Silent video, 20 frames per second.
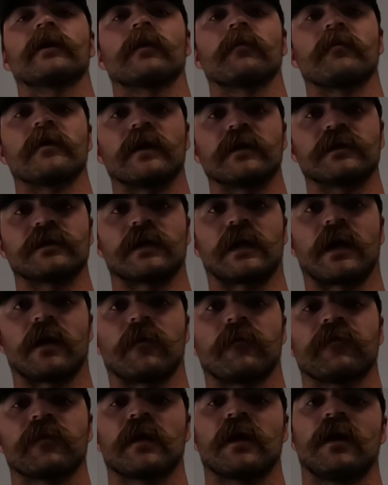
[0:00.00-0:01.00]
the myths now.
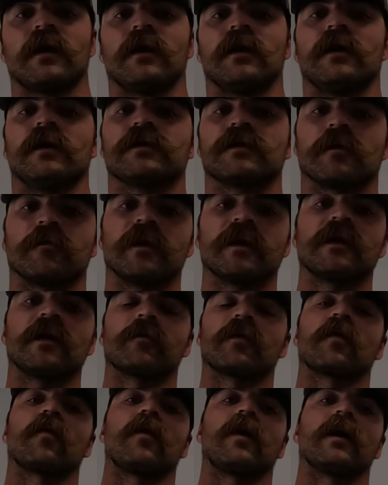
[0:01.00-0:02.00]
So myth
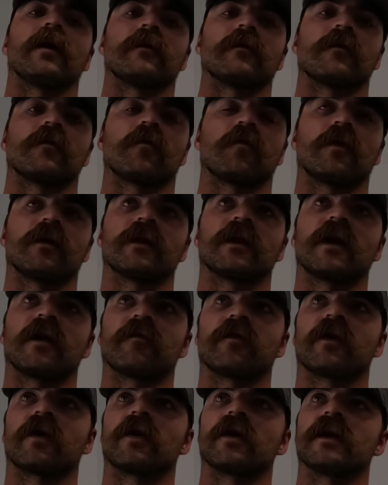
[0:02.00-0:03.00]
number one that I've
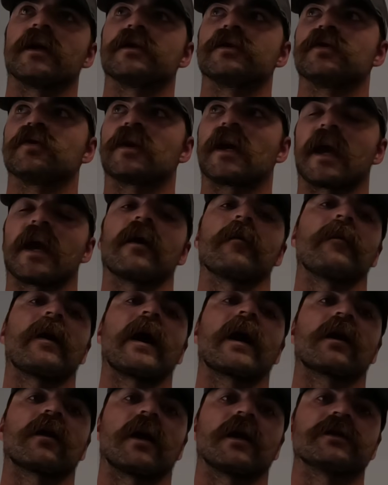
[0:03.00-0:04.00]
heard is you can't
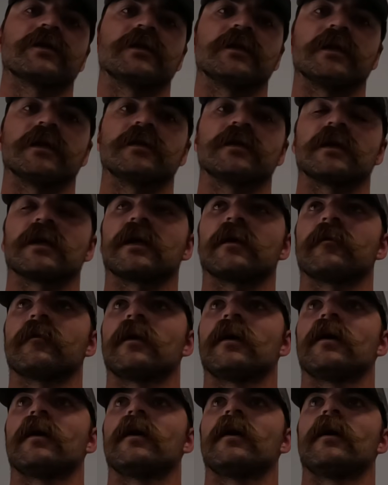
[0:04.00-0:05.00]
backlash a DC.
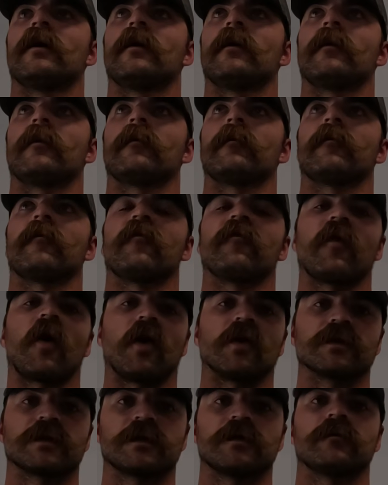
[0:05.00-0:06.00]

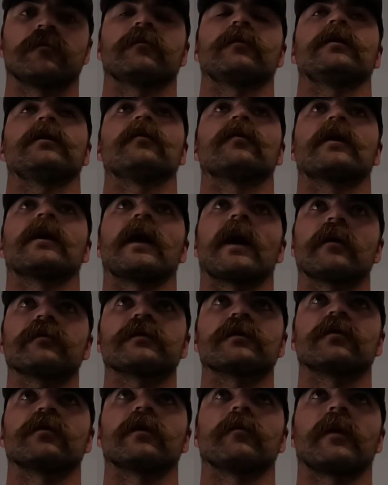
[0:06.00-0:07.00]
False. You can
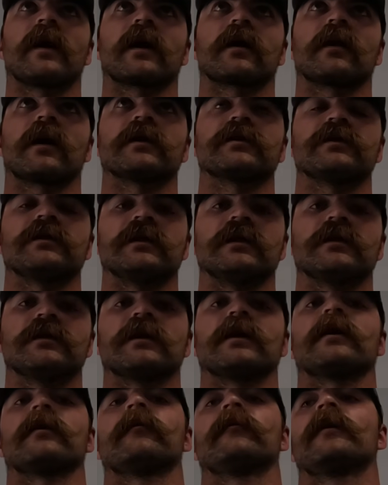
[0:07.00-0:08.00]
absolutely backlash a
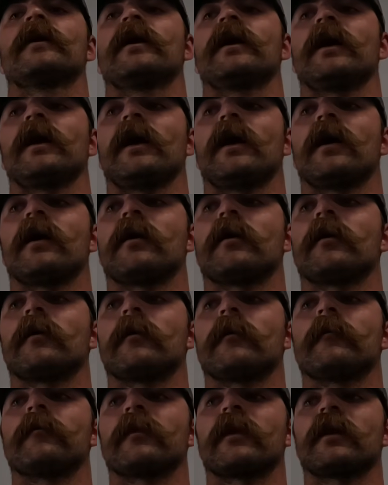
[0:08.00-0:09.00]
DC.
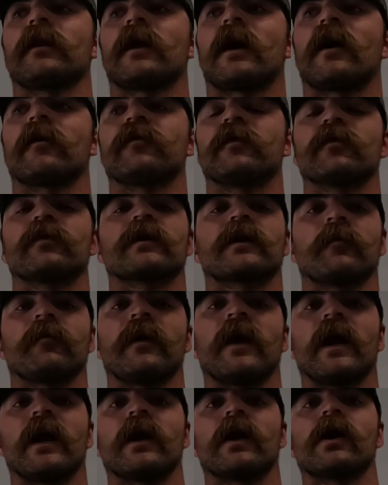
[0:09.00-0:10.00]
Now, if you were to
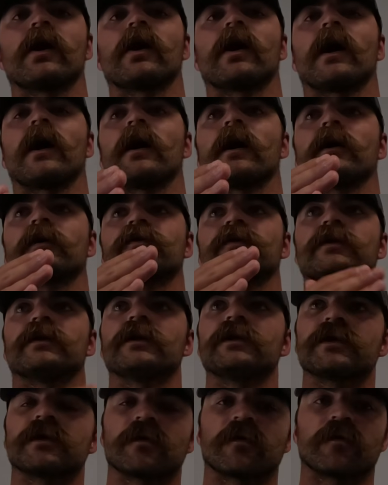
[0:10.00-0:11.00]
compare a
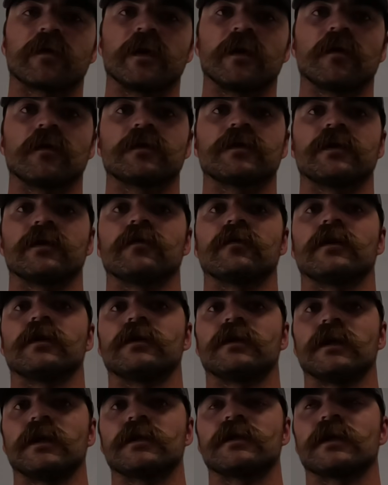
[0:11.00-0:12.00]
traditional reel to the
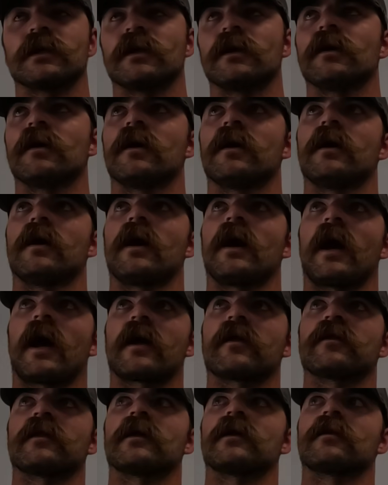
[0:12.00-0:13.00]
DC,
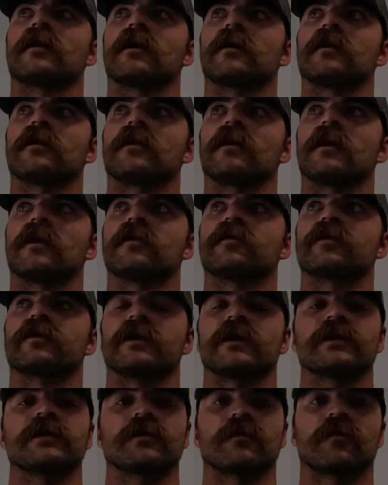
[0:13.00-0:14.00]
I think that the
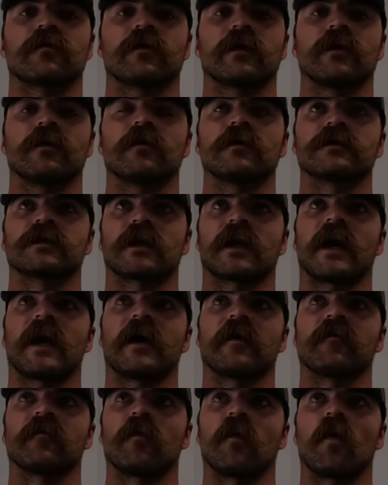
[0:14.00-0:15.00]
traditional reel is going to
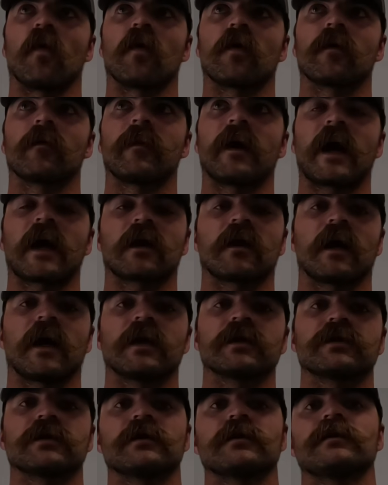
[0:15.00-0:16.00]
have more
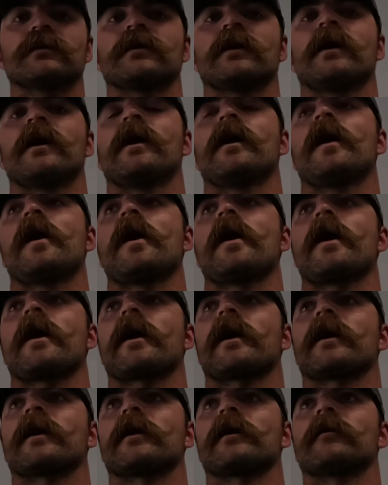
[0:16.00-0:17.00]
backlashes
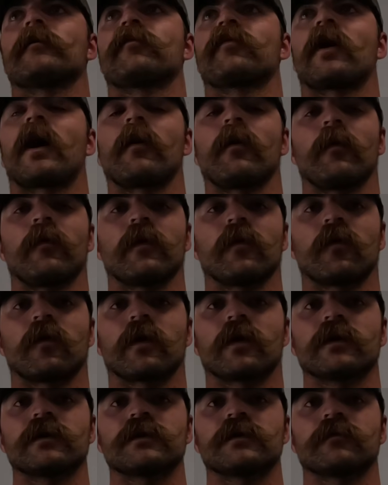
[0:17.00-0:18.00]
and probably
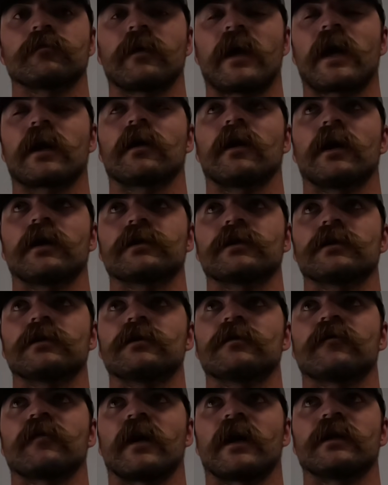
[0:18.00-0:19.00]
worse
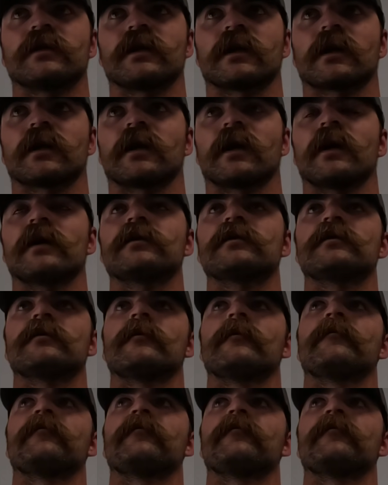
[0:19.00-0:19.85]
backlashes, if I had to take a guess.